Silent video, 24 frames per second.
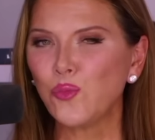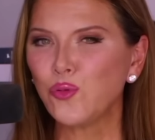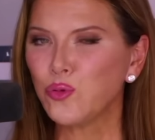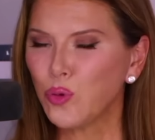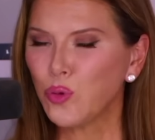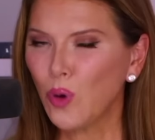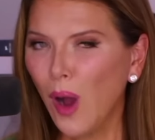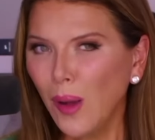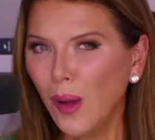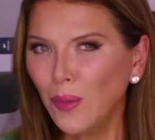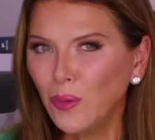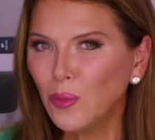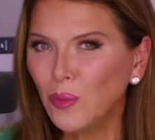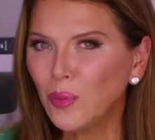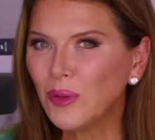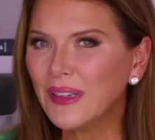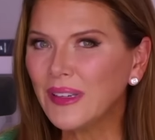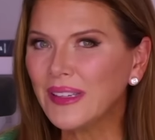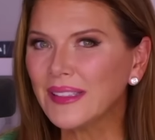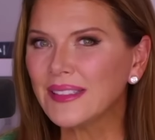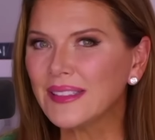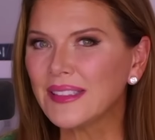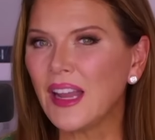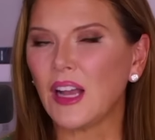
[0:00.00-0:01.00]

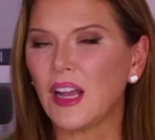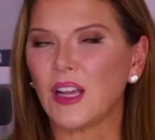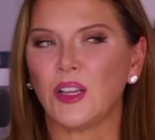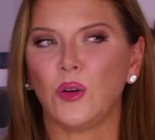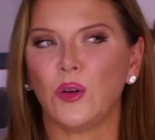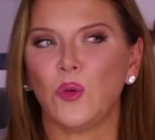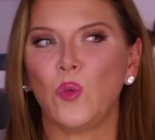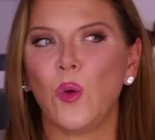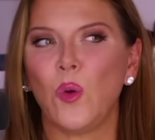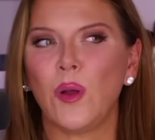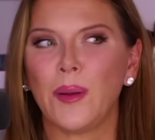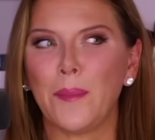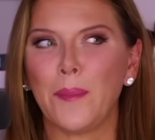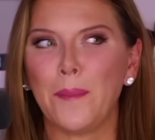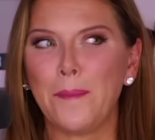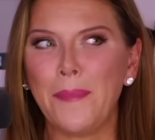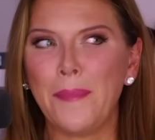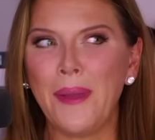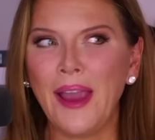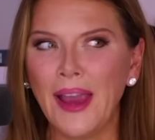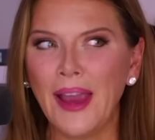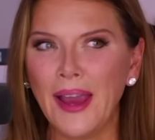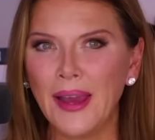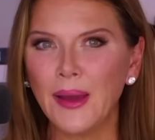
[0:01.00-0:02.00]
probably is not going to want to
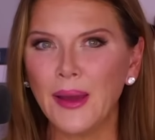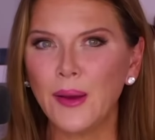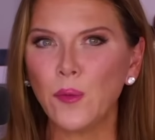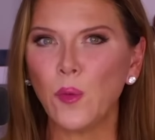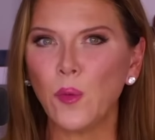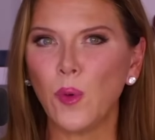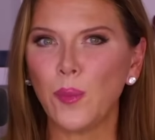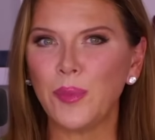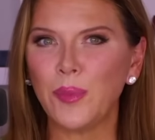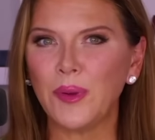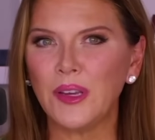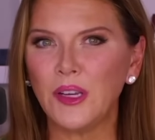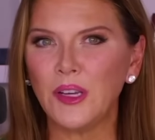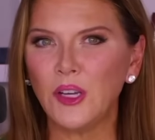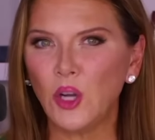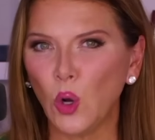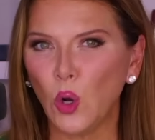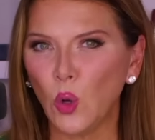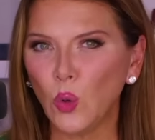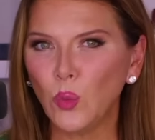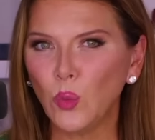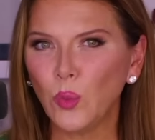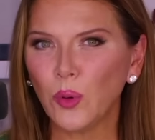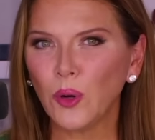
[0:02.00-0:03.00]
pay Whoopi
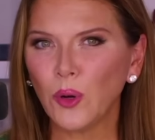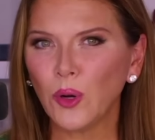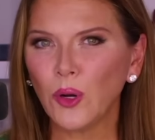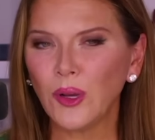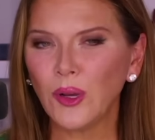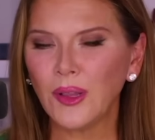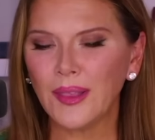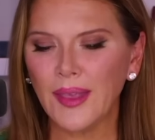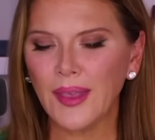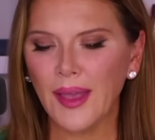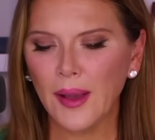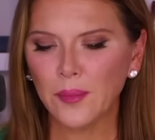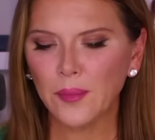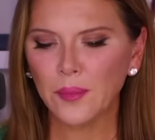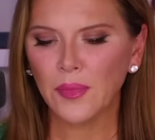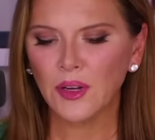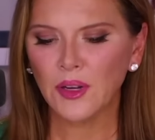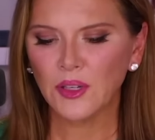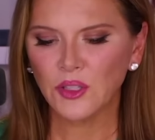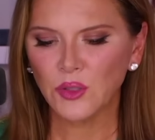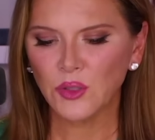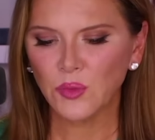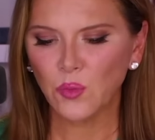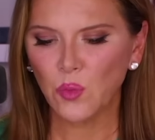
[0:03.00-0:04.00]
Goldberg that
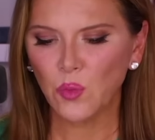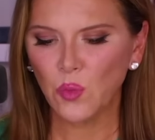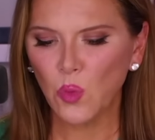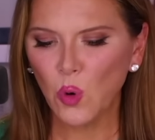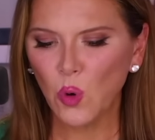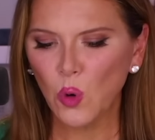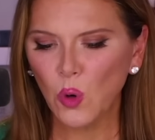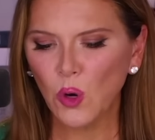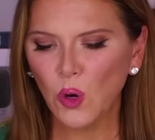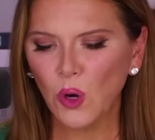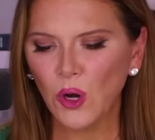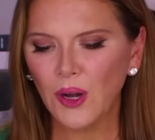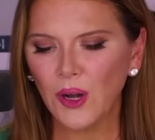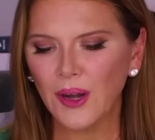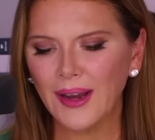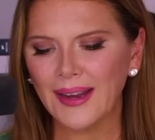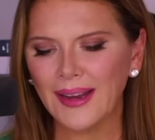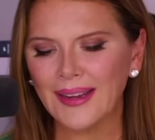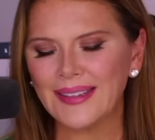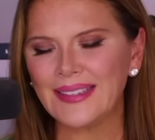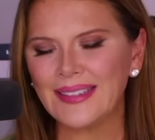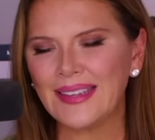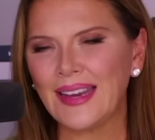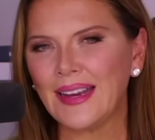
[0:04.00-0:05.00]
much more
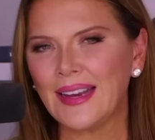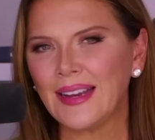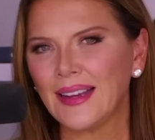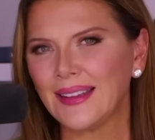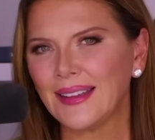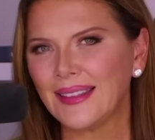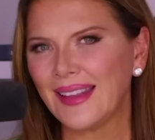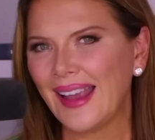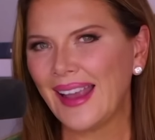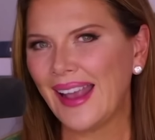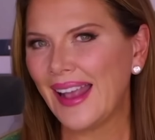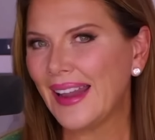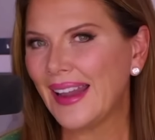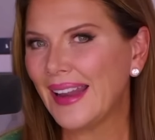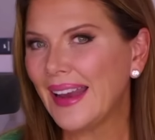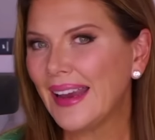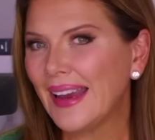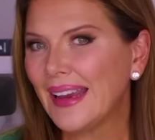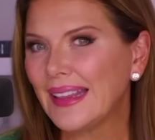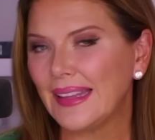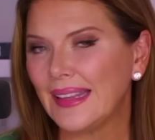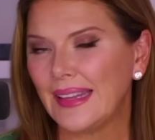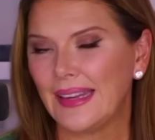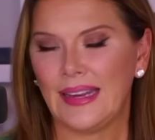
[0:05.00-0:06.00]
and take on the
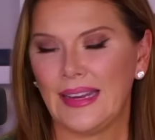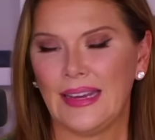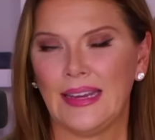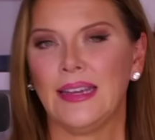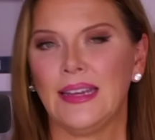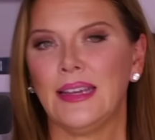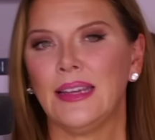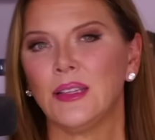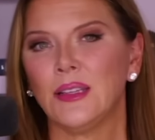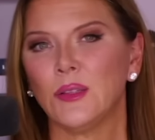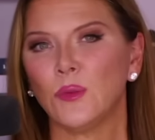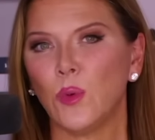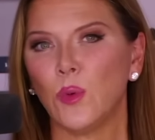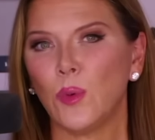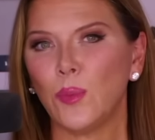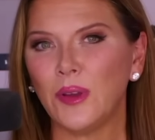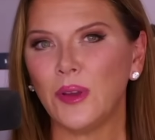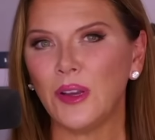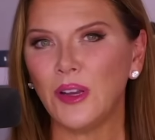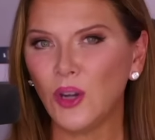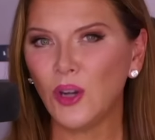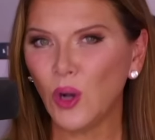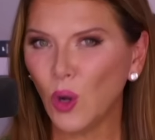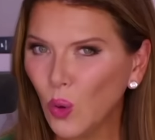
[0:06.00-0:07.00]
headache that is
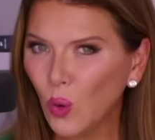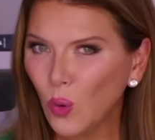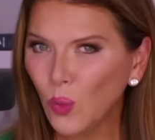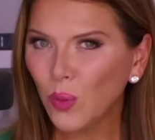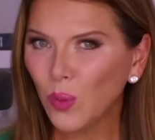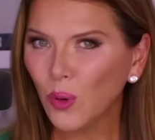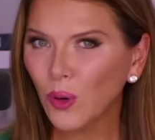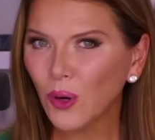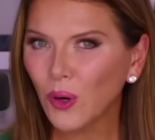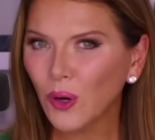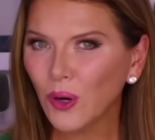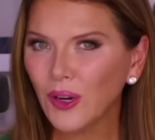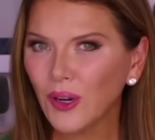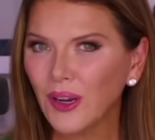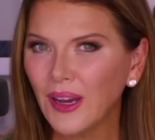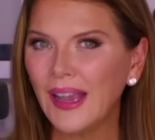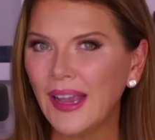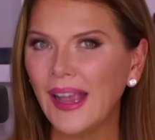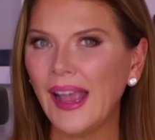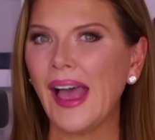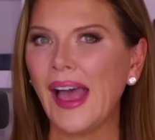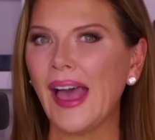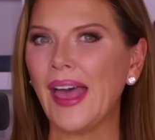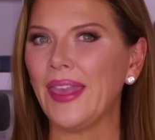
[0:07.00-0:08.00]
Whoopi Goldberg
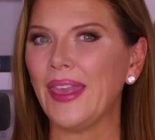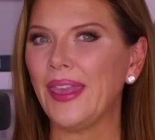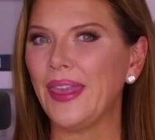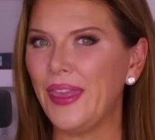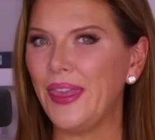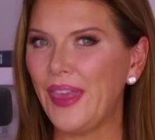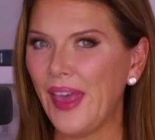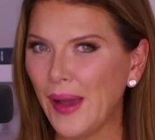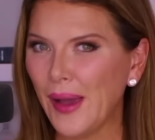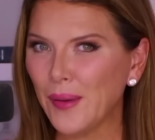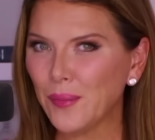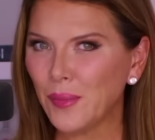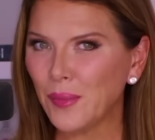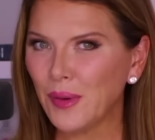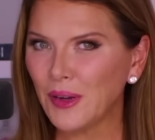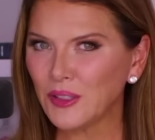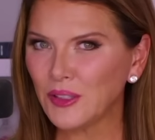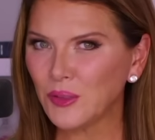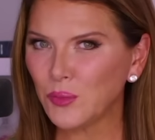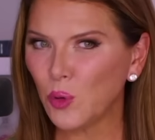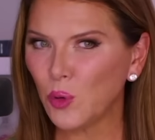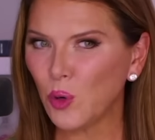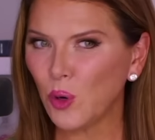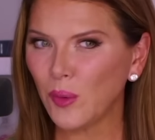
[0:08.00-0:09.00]
that
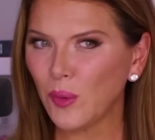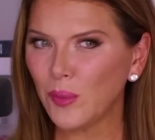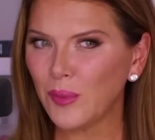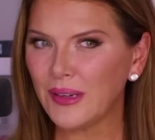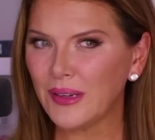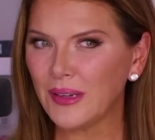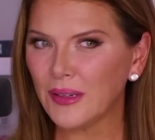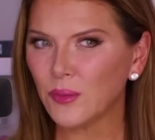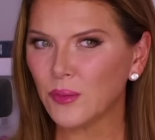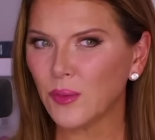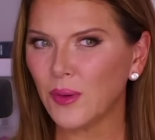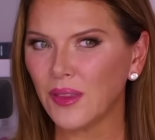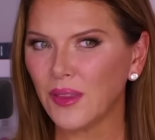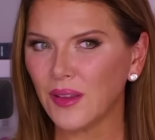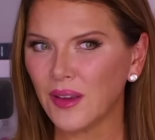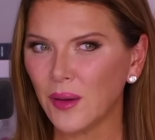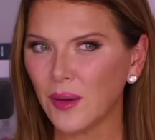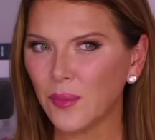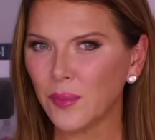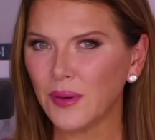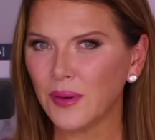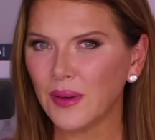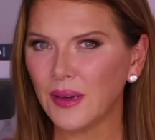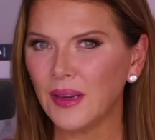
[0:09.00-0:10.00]
much more because, the
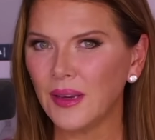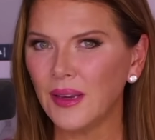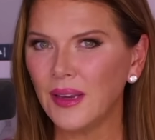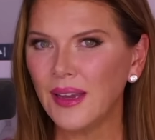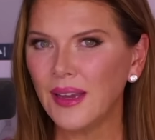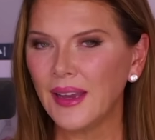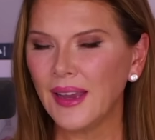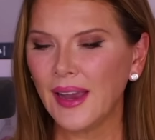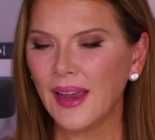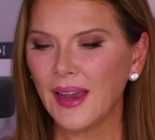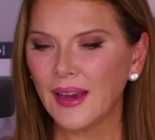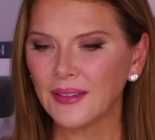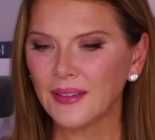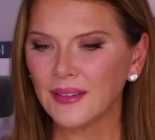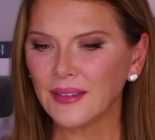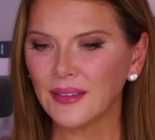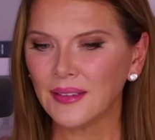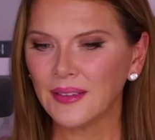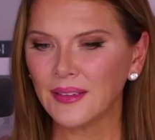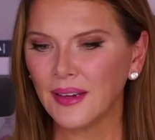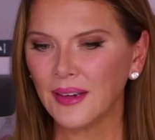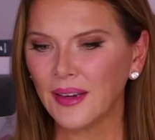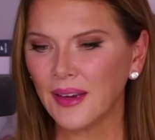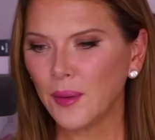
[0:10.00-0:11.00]
company
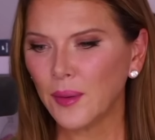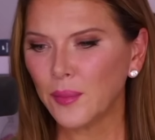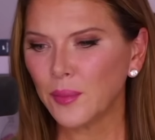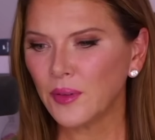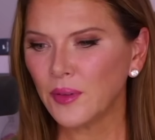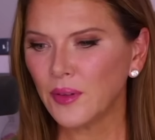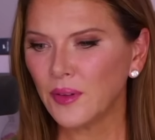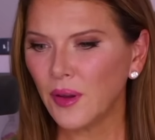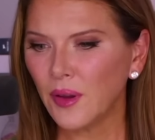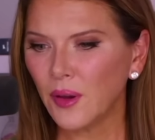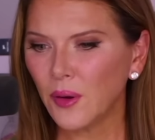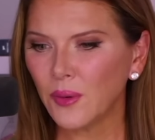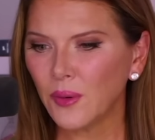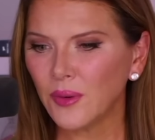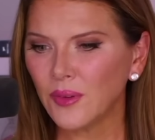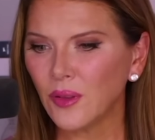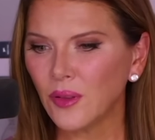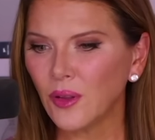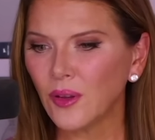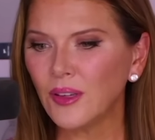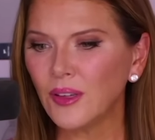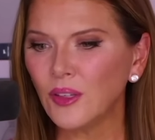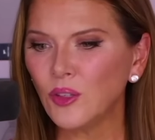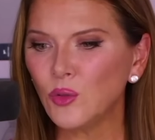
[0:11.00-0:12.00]
actually, I happen to know, is
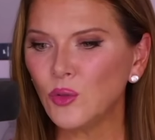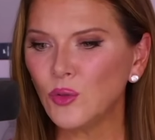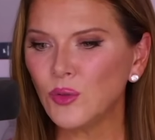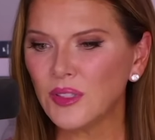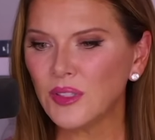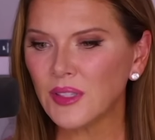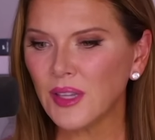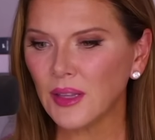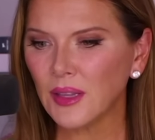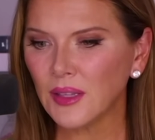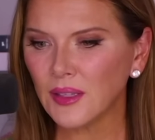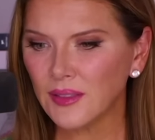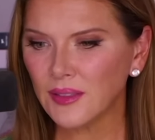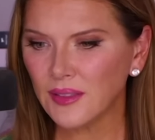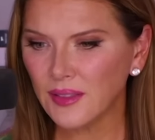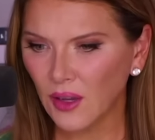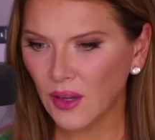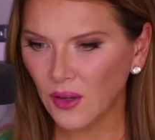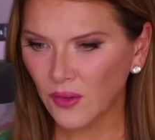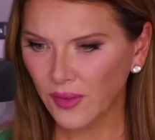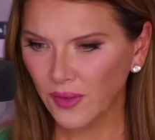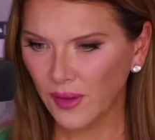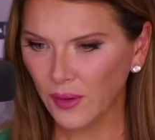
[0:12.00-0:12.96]
looking to sell itself.